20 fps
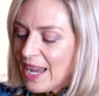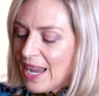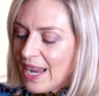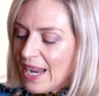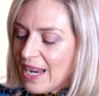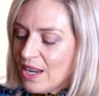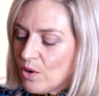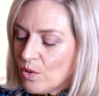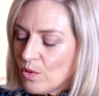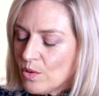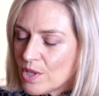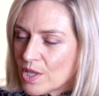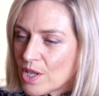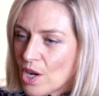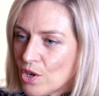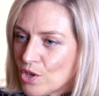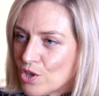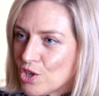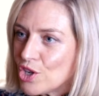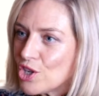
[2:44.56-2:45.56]
It
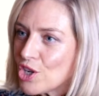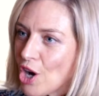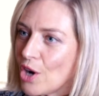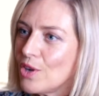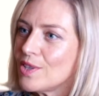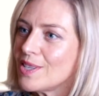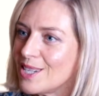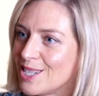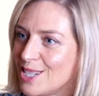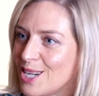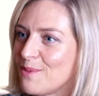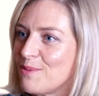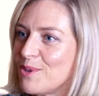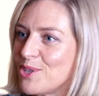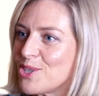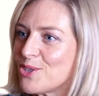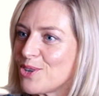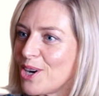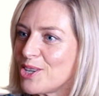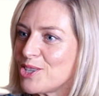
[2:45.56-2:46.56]
also shows and
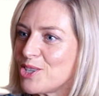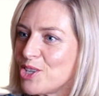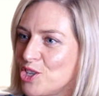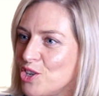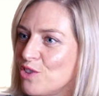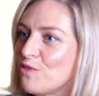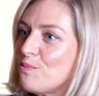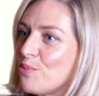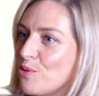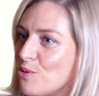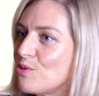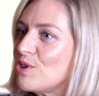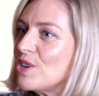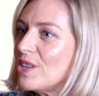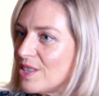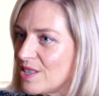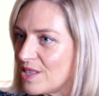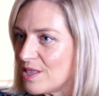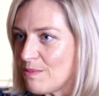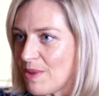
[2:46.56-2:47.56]
demonstrates that you put
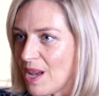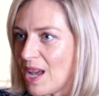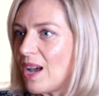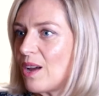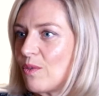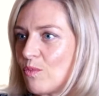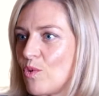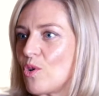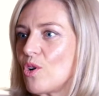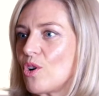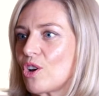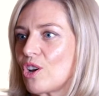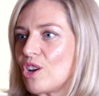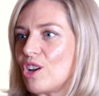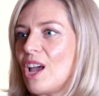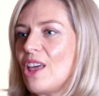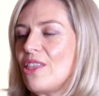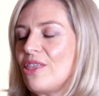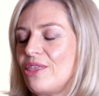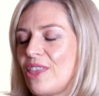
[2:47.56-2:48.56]
in some hard work,
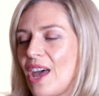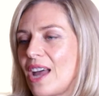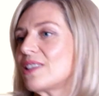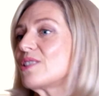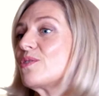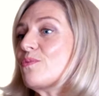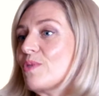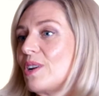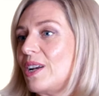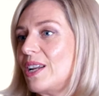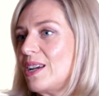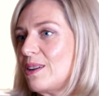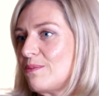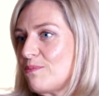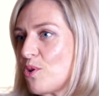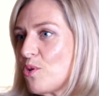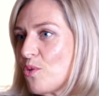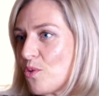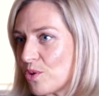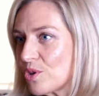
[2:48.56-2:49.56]
and that's really
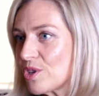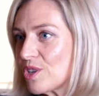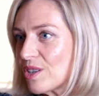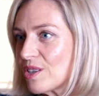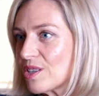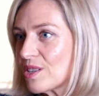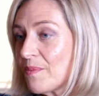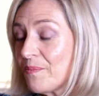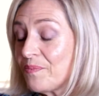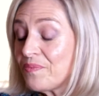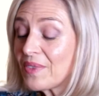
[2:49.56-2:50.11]
important.